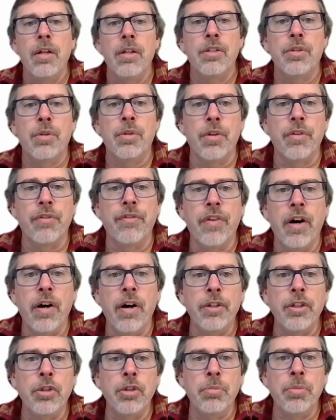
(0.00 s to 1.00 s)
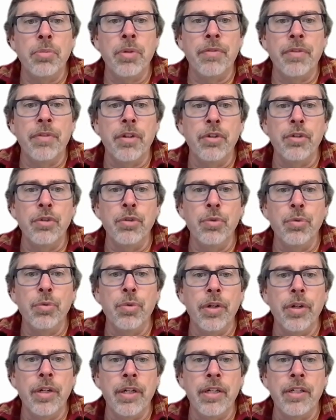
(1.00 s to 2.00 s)
So the volume of the new
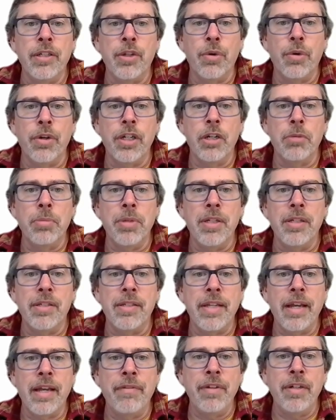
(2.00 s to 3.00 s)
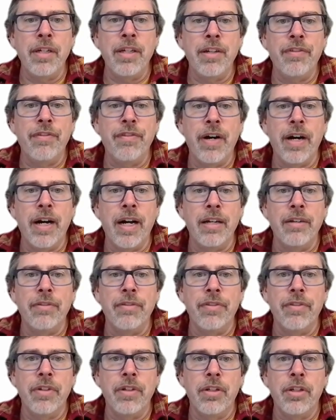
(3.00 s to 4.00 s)
one is going to be 75
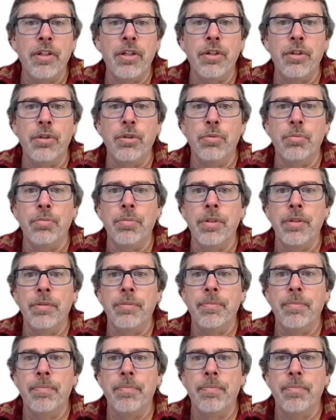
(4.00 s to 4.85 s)
cubed.